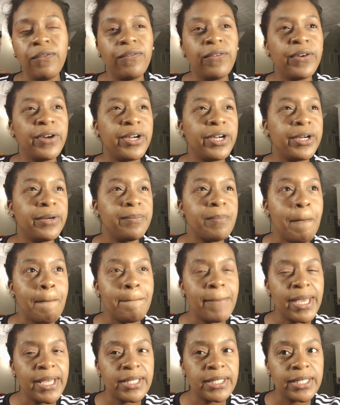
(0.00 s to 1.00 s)
For
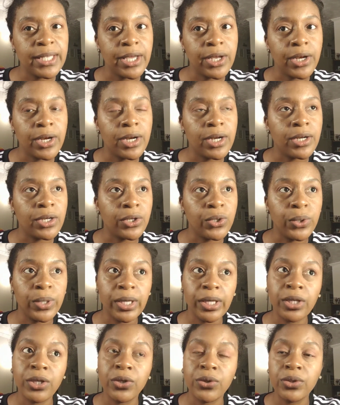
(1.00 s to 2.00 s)
mascara, you
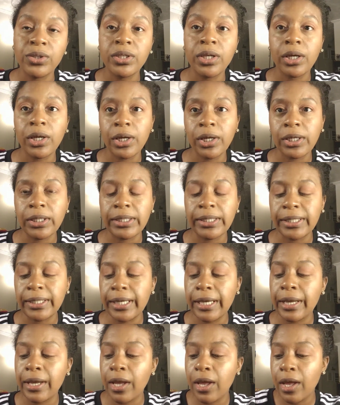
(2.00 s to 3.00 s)
can use a
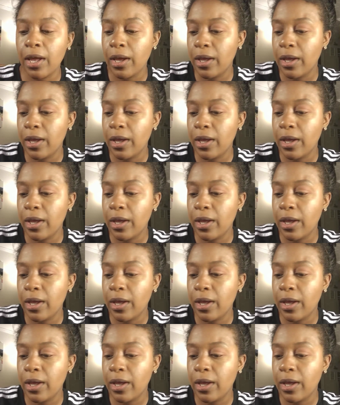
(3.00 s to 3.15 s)
curling